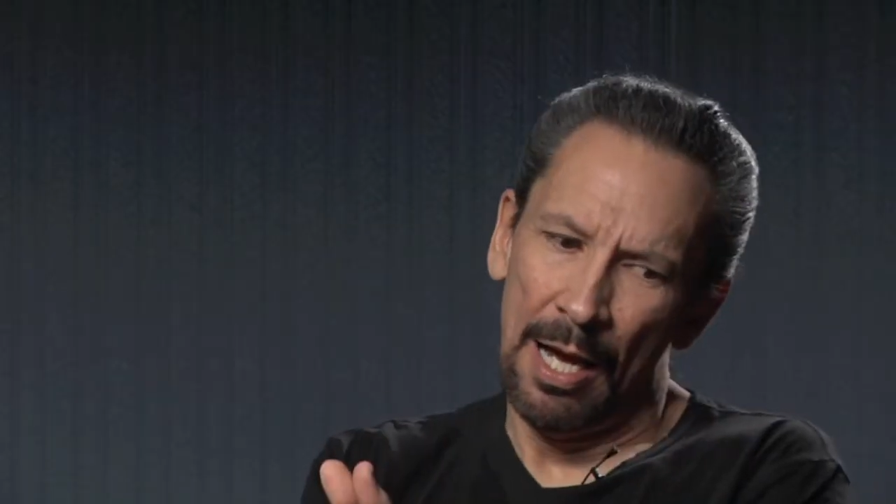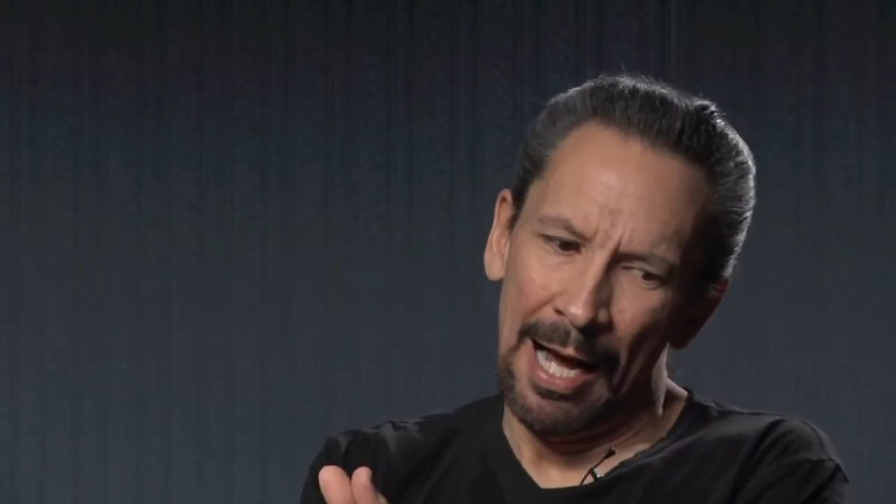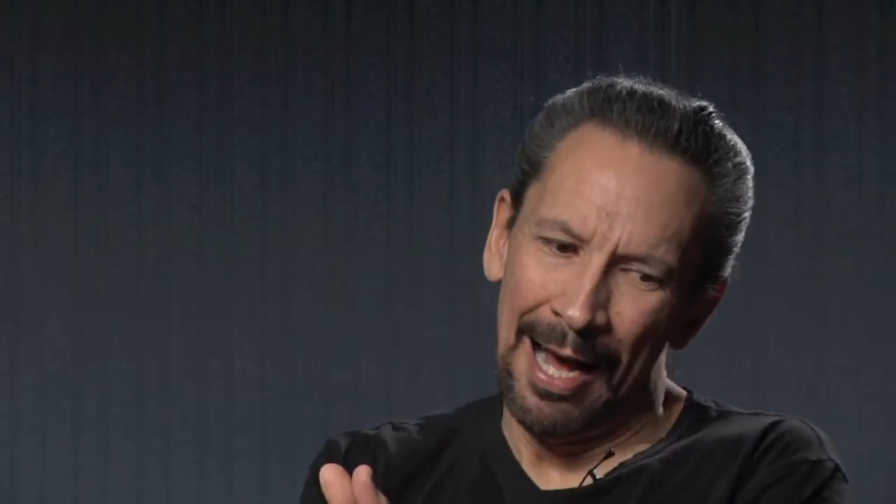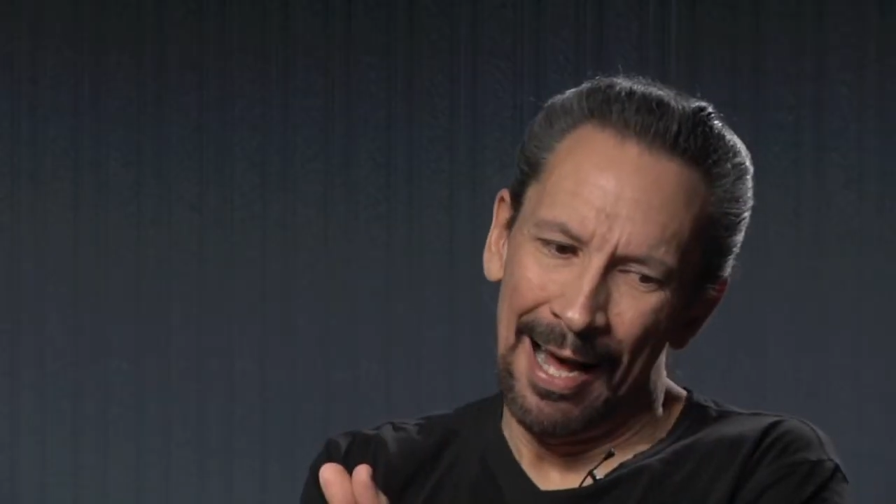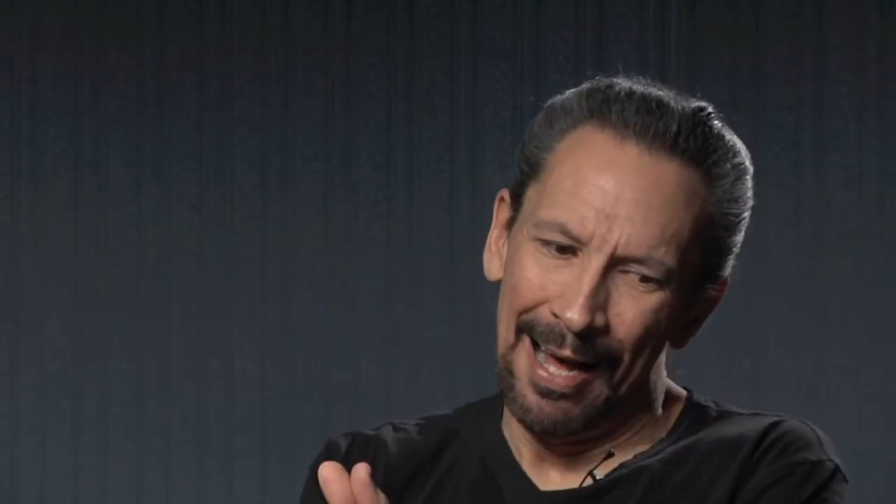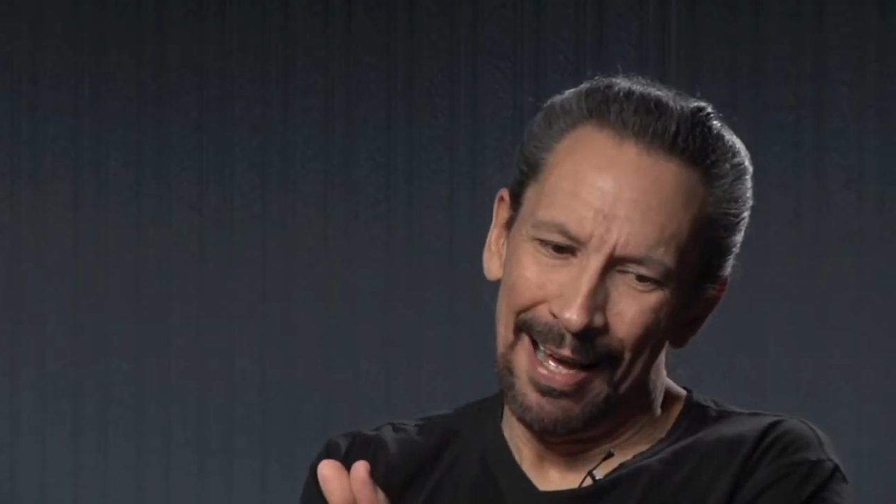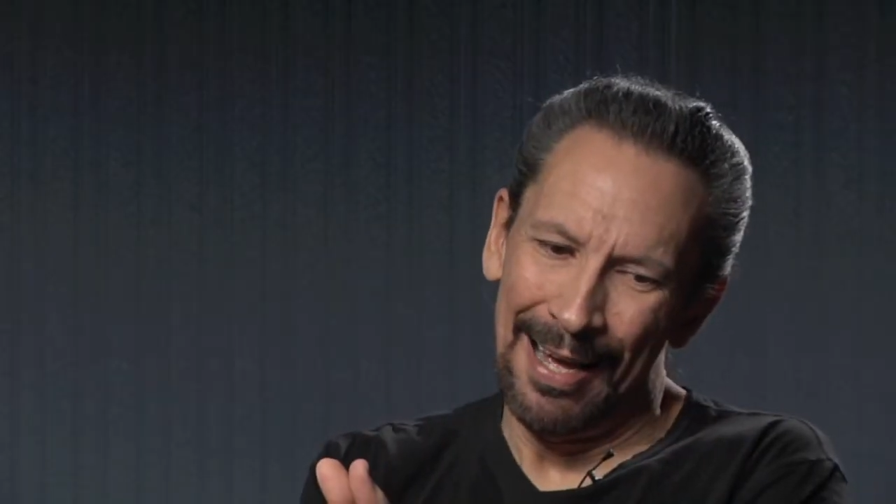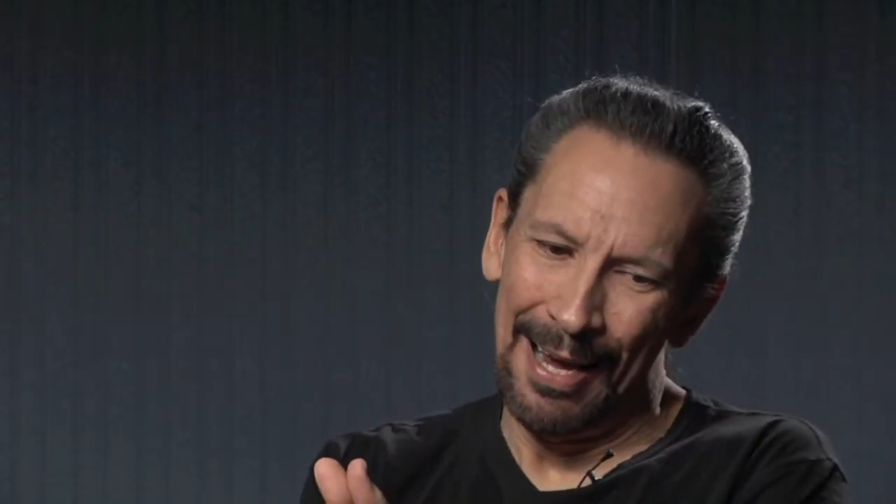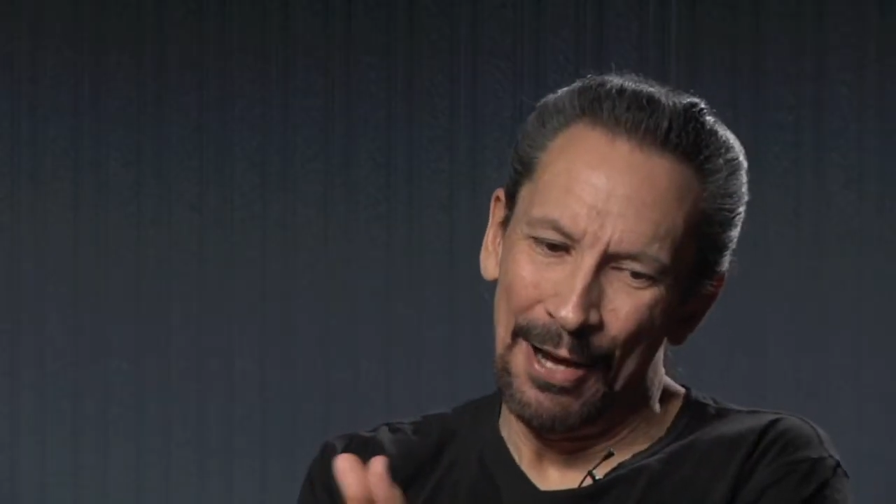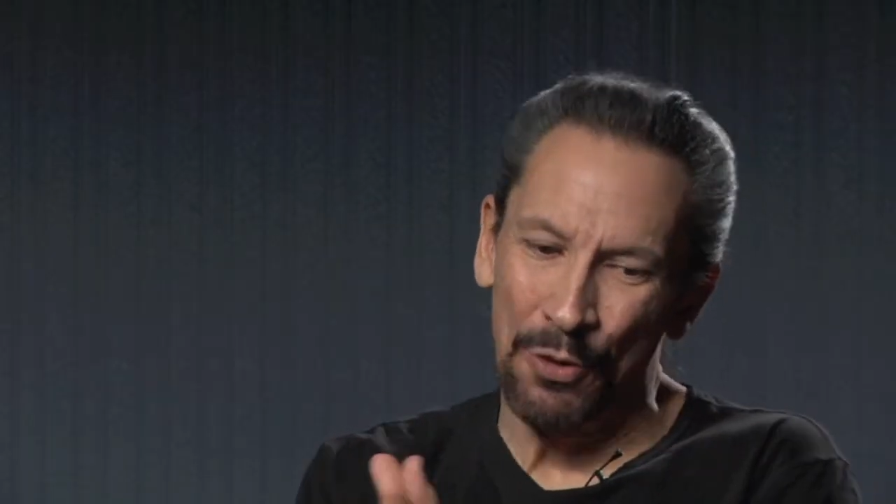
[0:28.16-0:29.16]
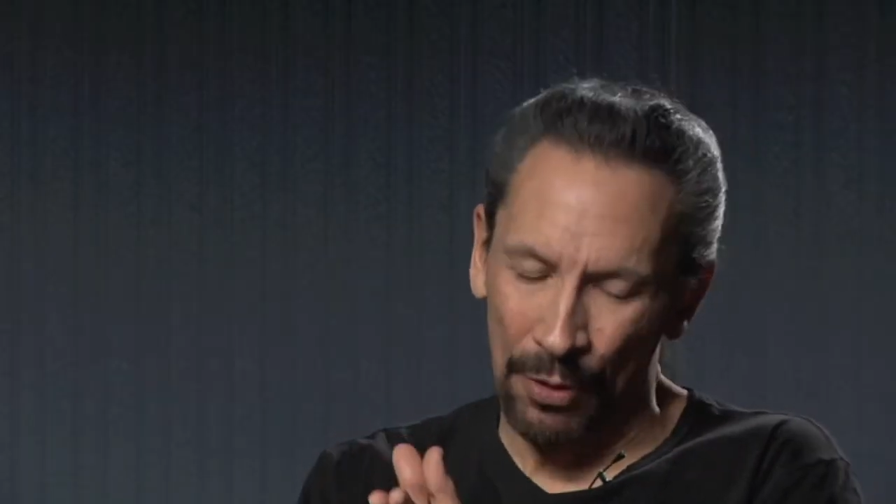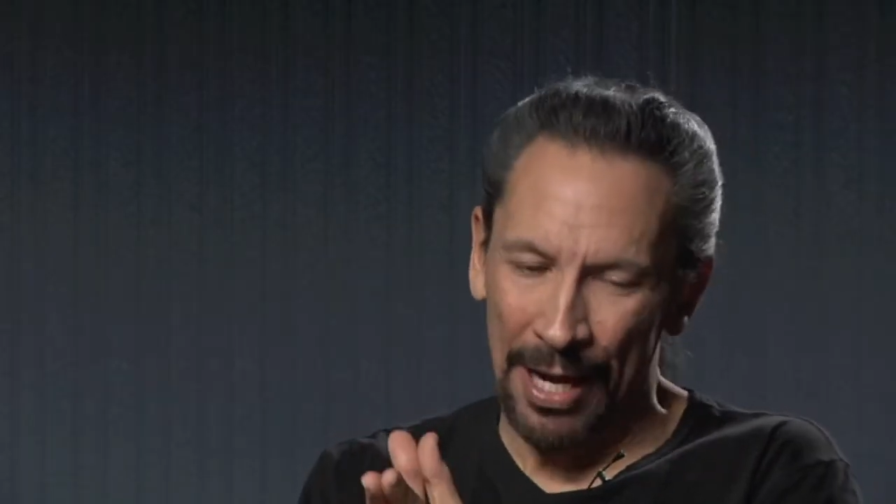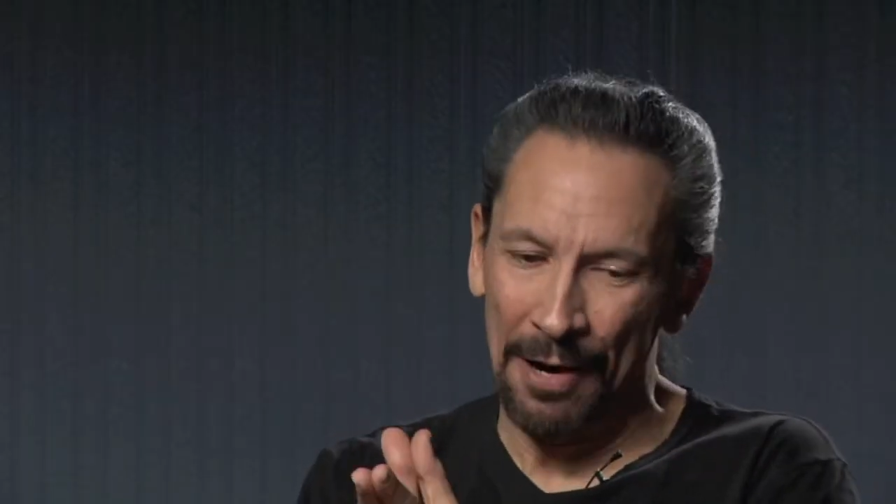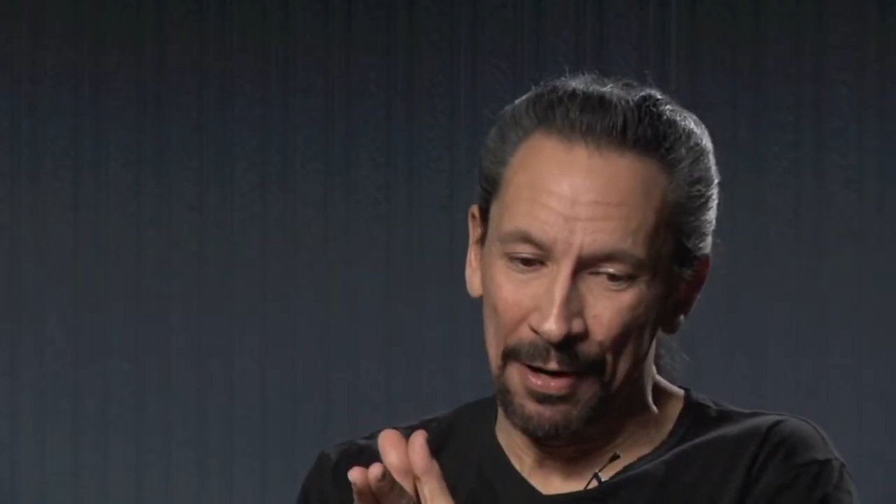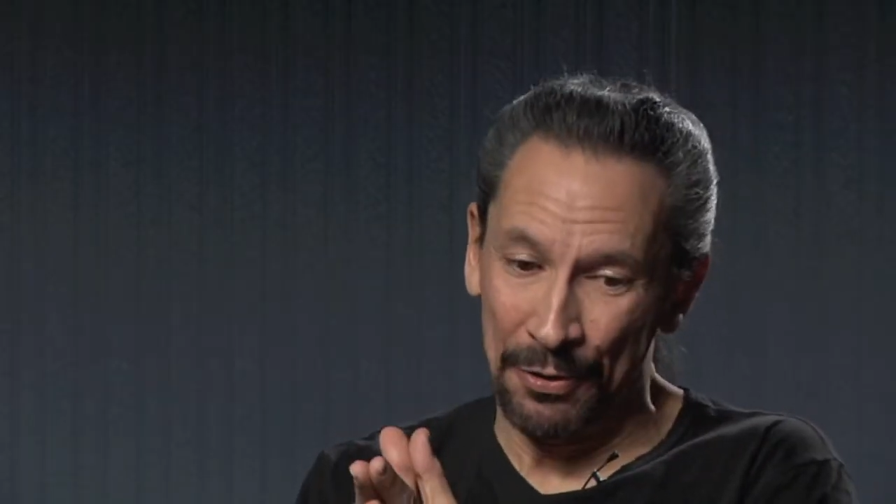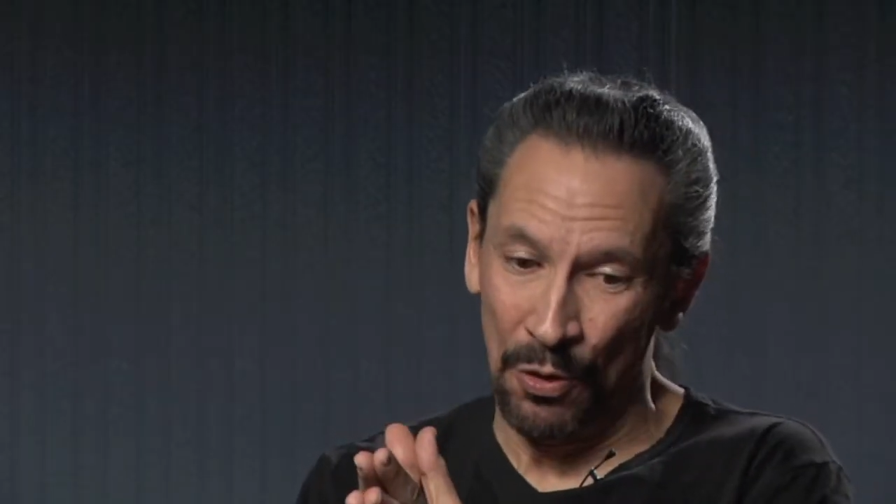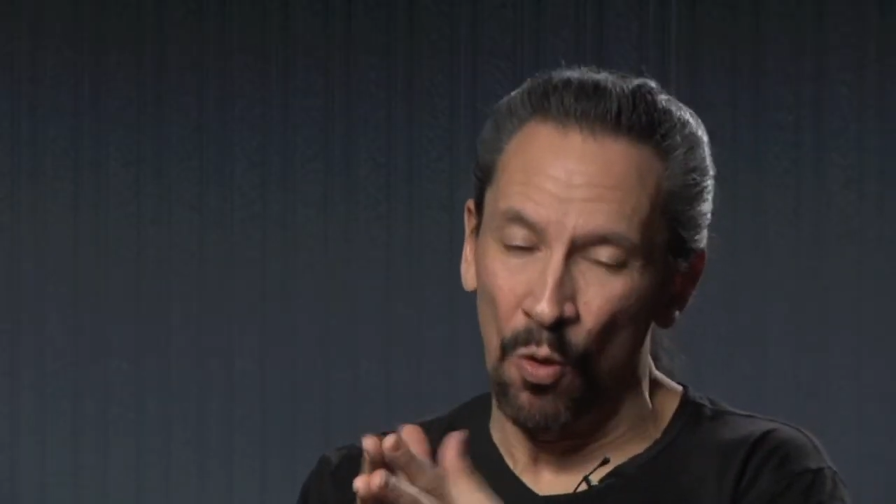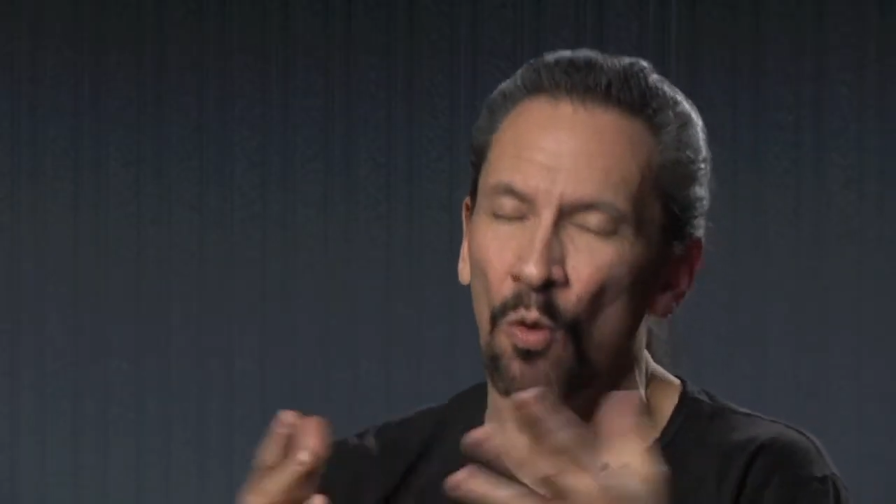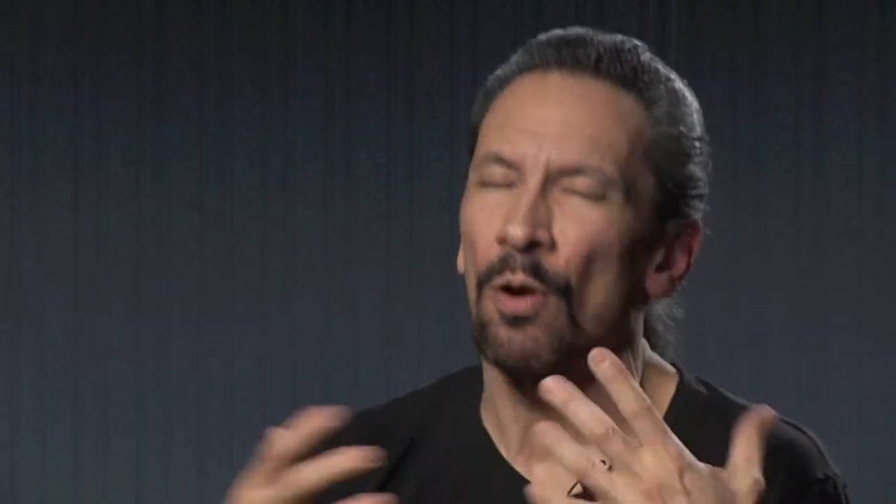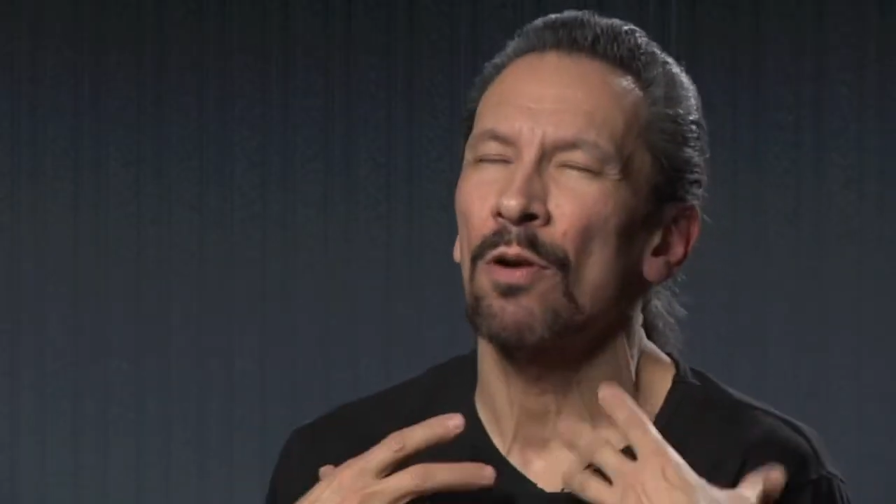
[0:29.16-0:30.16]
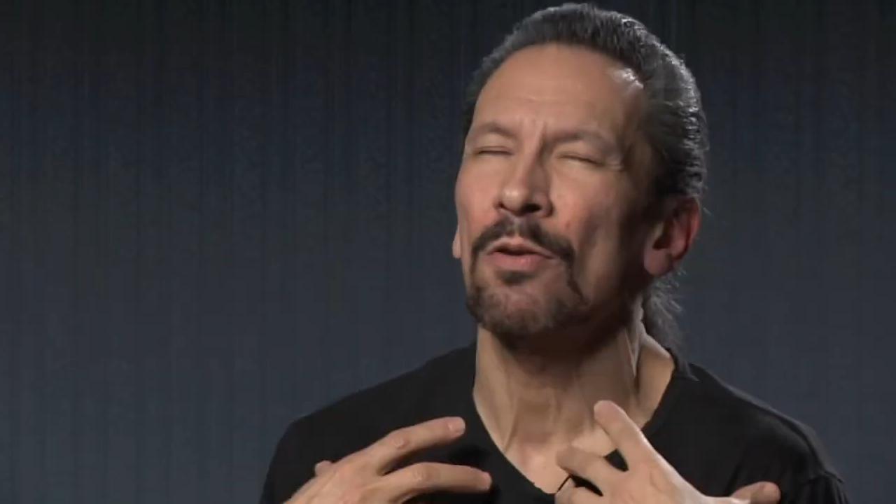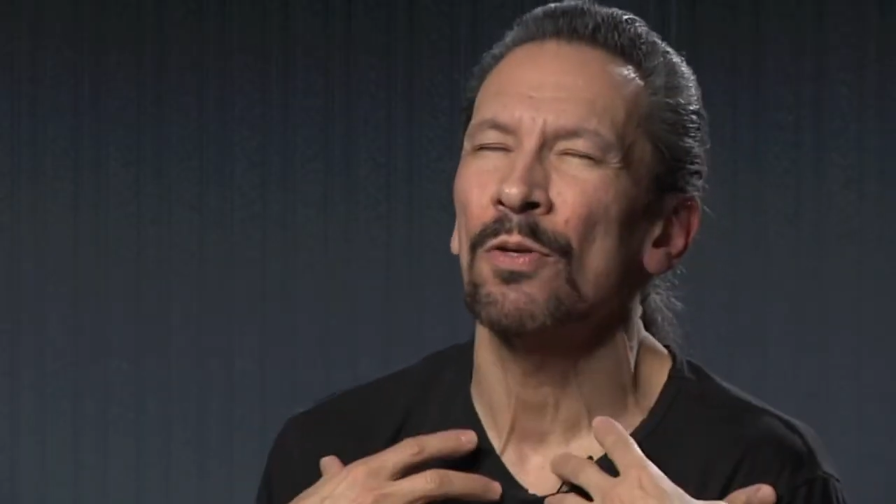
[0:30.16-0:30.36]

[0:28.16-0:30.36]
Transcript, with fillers: uh, your character or